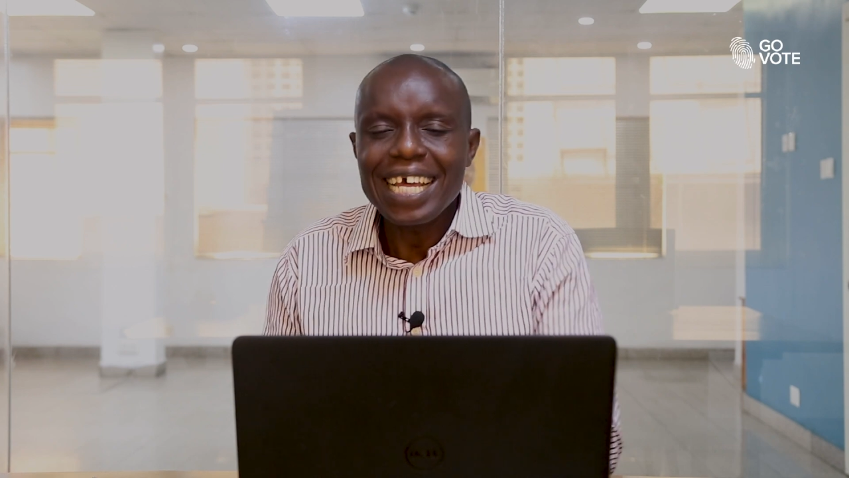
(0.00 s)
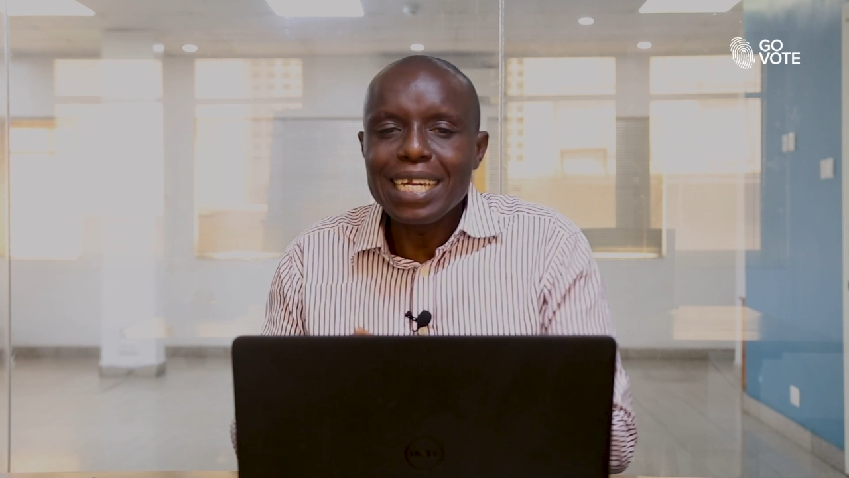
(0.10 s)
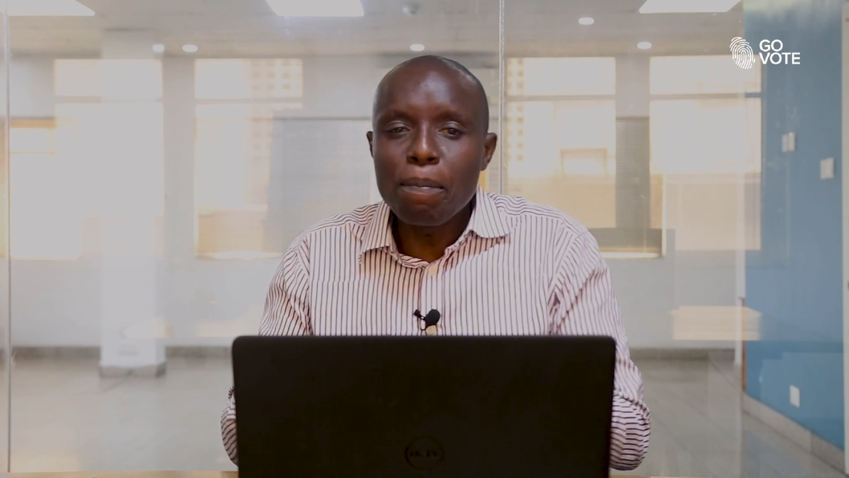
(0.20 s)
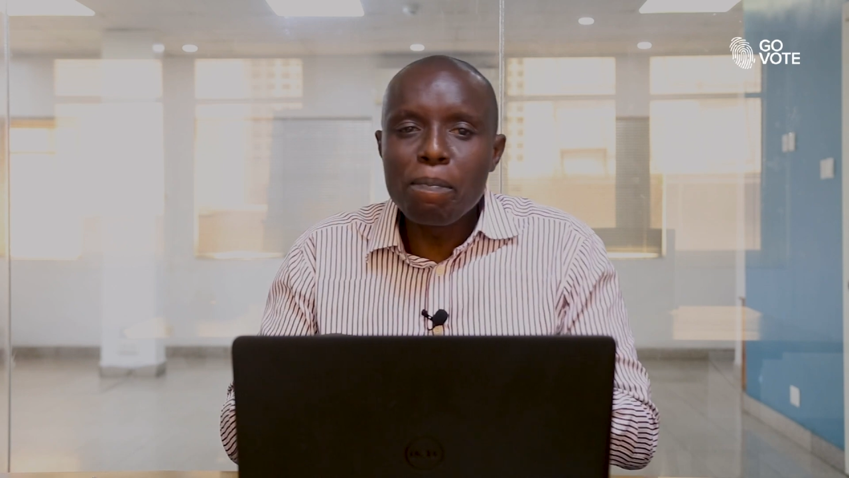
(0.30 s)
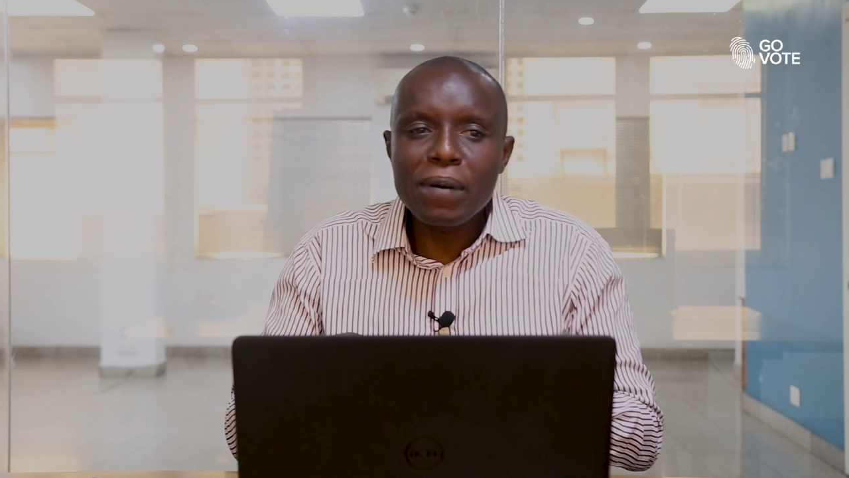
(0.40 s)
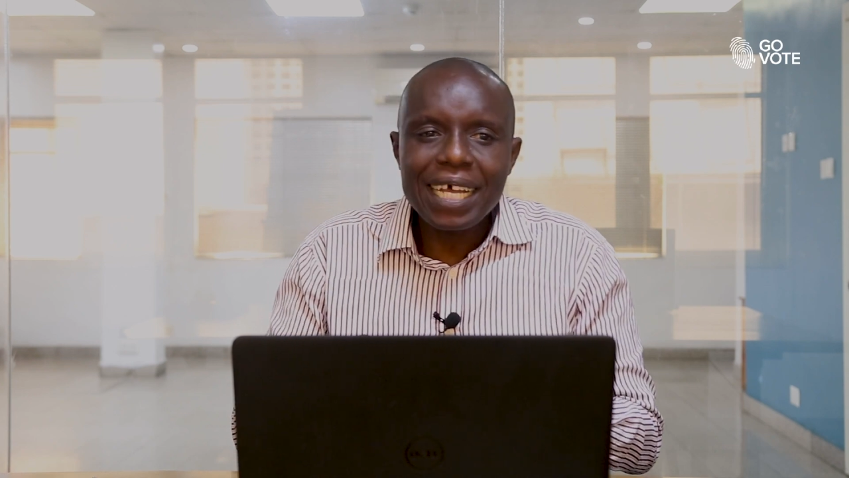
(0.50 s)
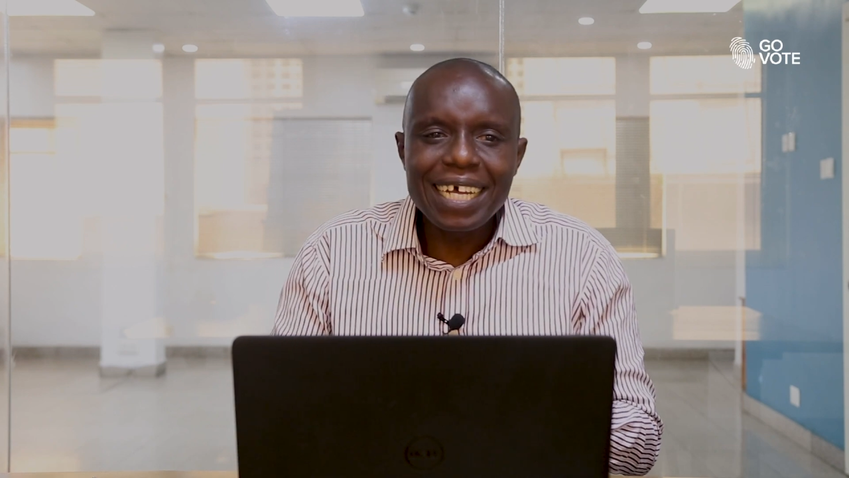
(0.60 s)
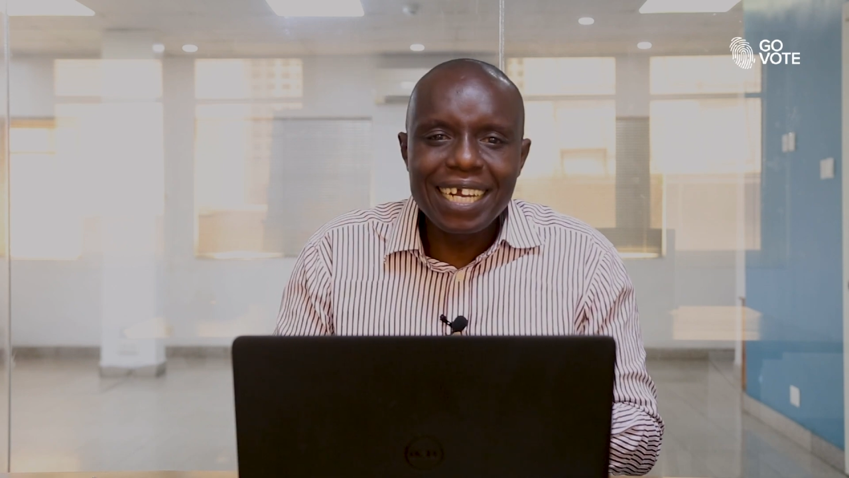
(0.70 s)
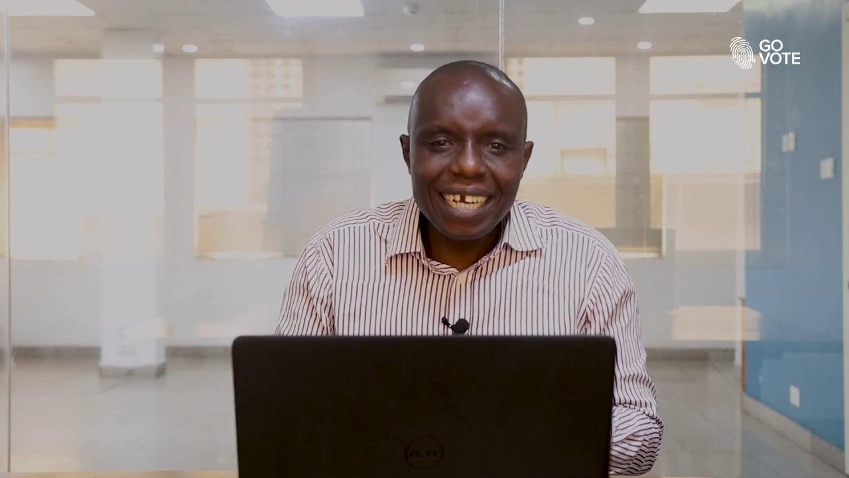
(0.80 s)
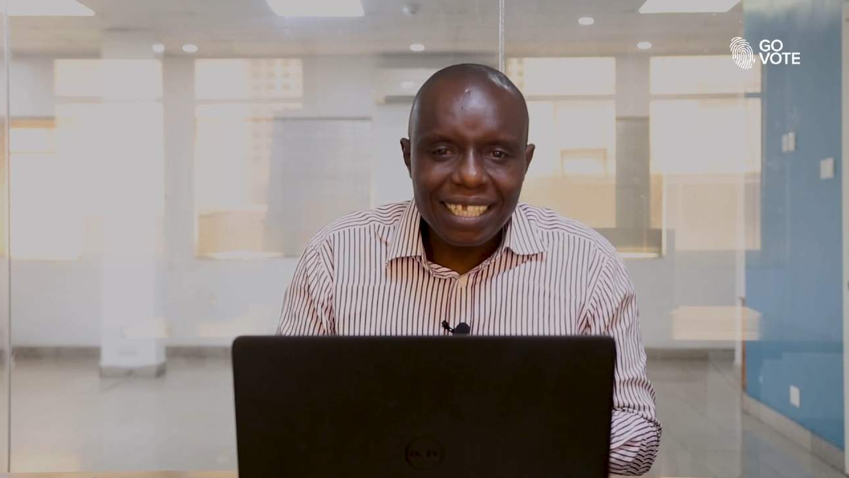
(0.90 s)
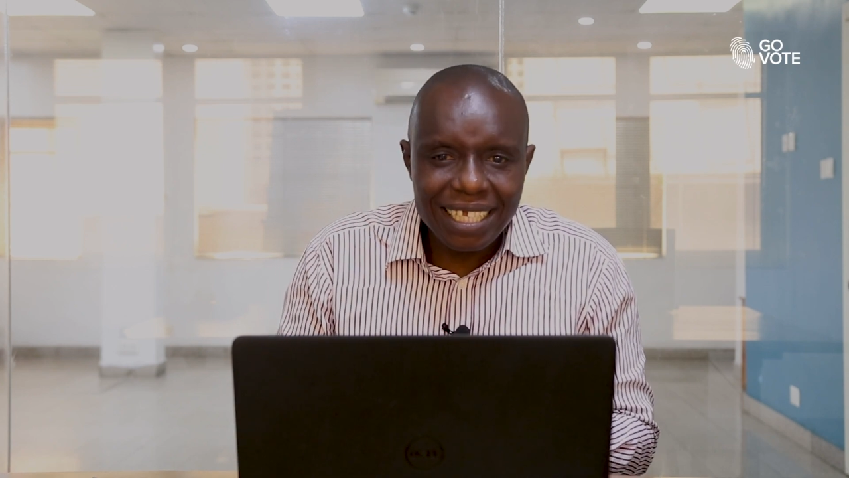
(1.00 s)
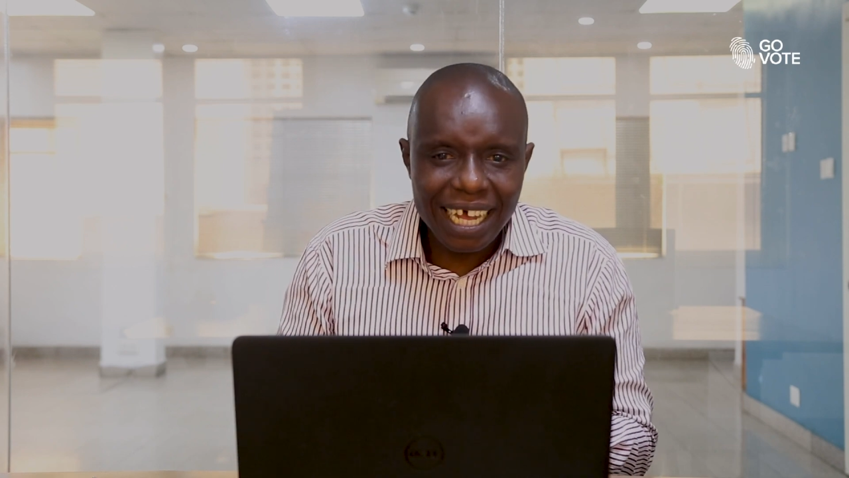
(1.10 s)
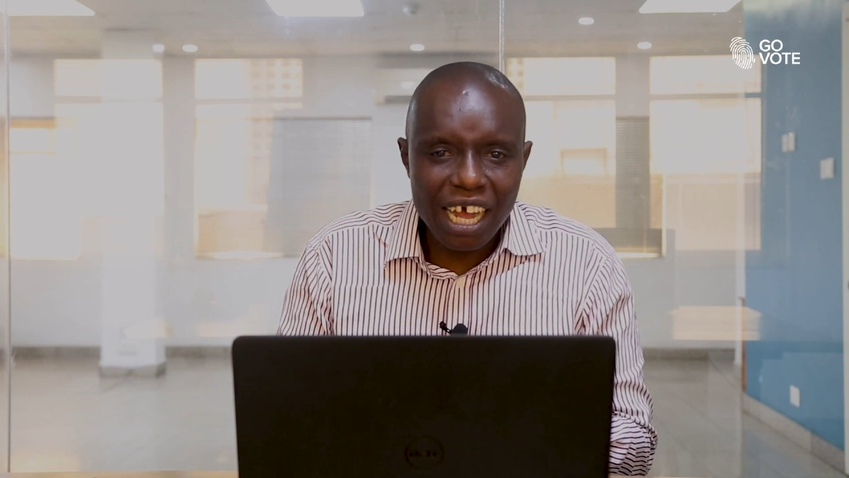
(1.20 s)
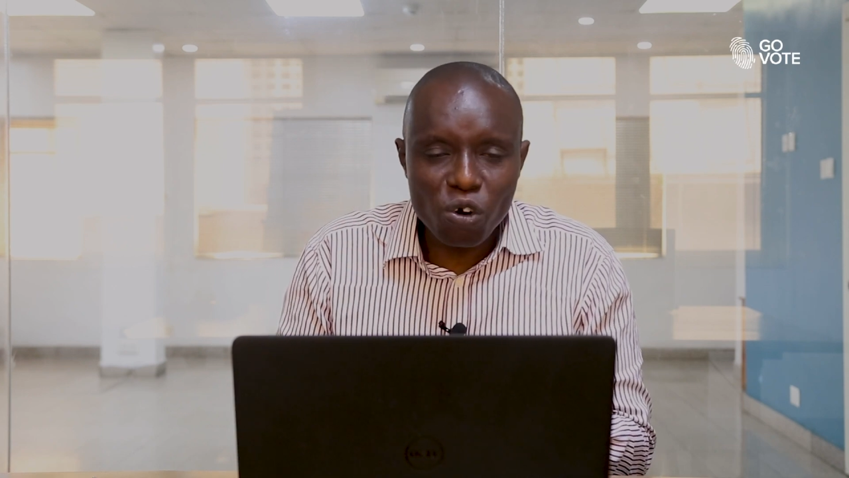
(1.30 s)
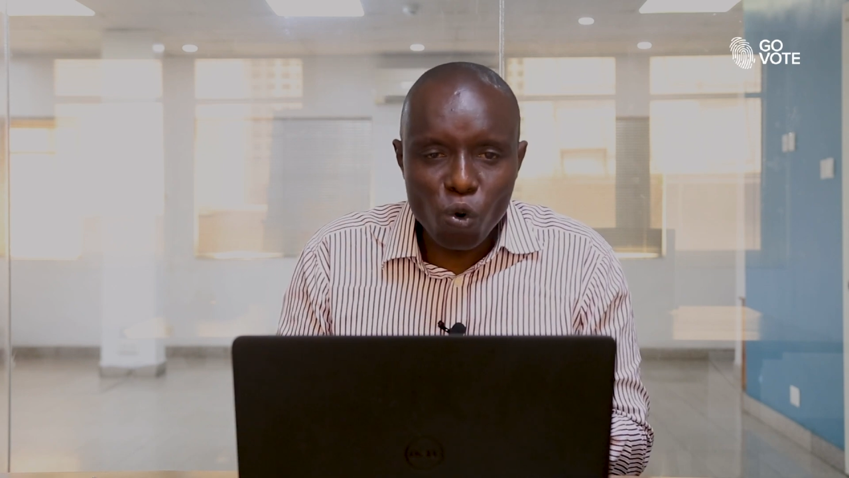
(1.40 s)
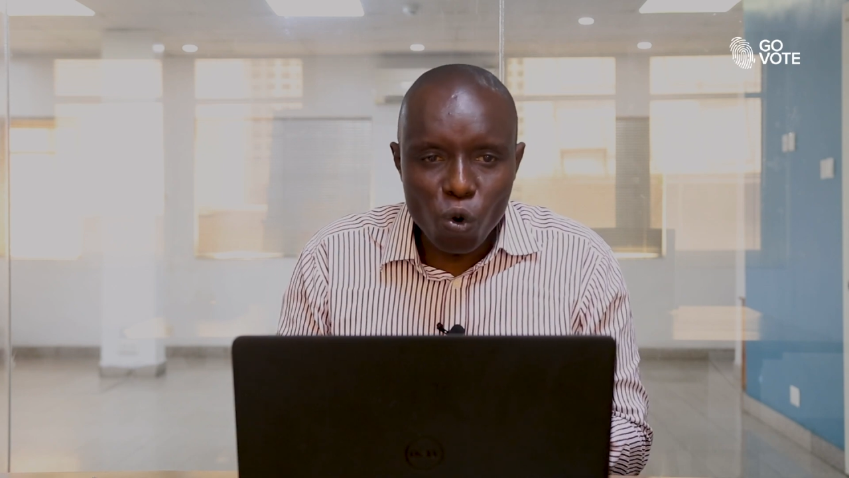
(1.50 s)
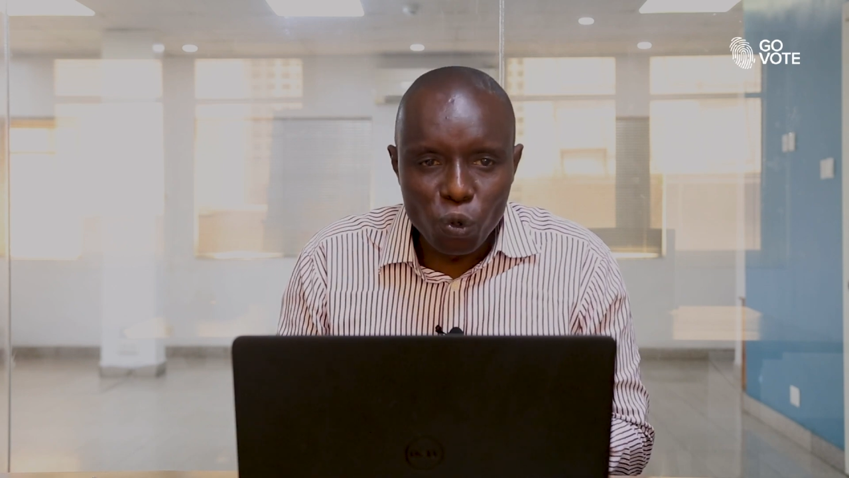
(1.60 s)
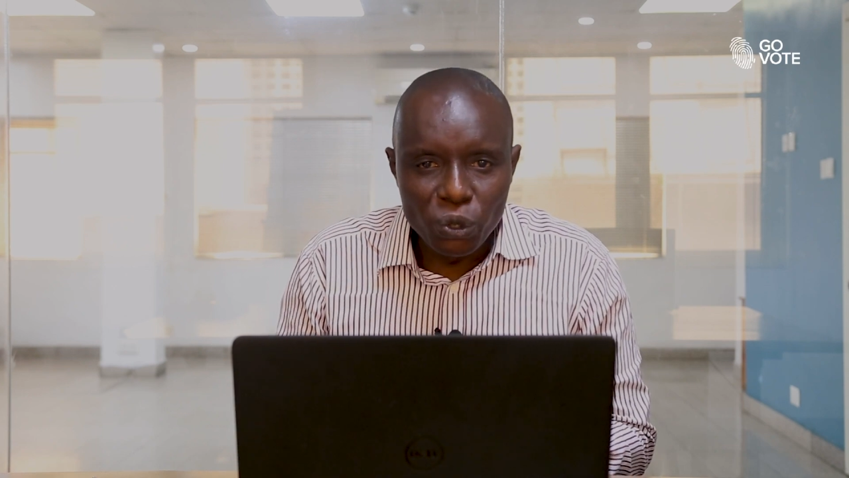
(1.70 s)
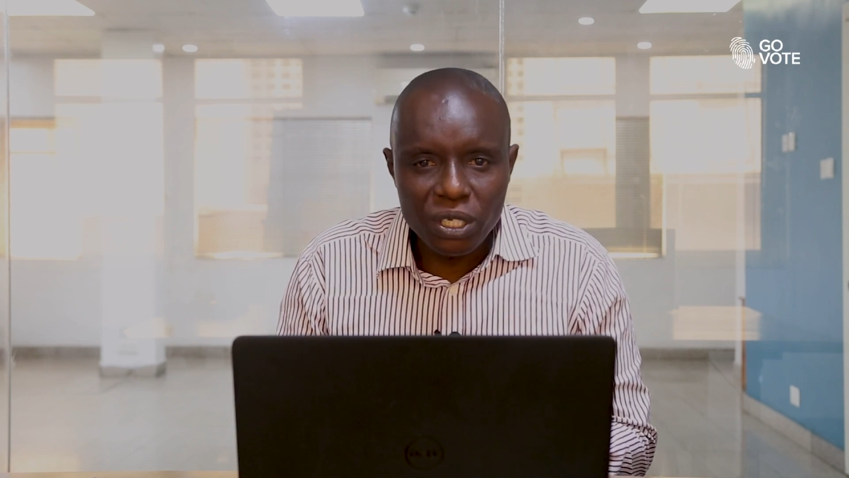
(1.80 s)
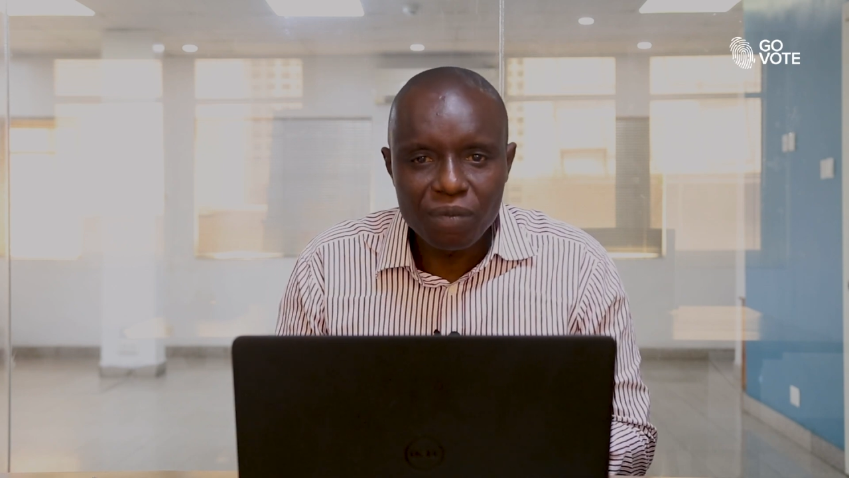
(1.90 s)
they play critical
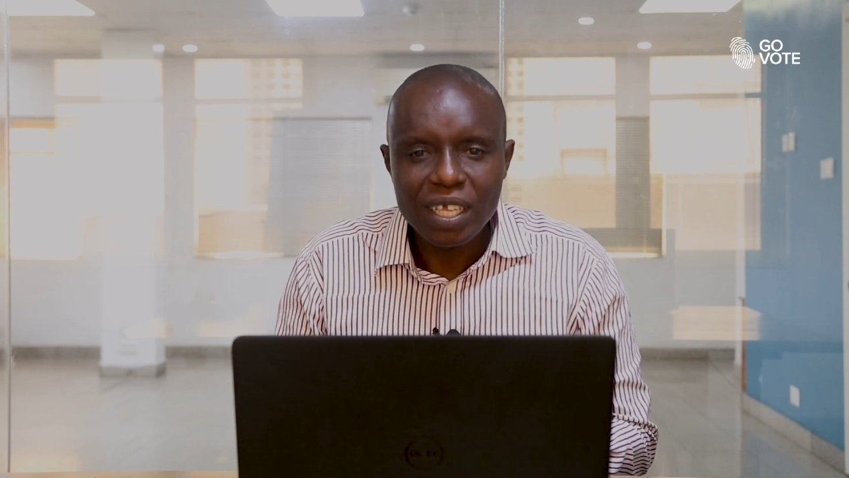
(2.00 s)
roles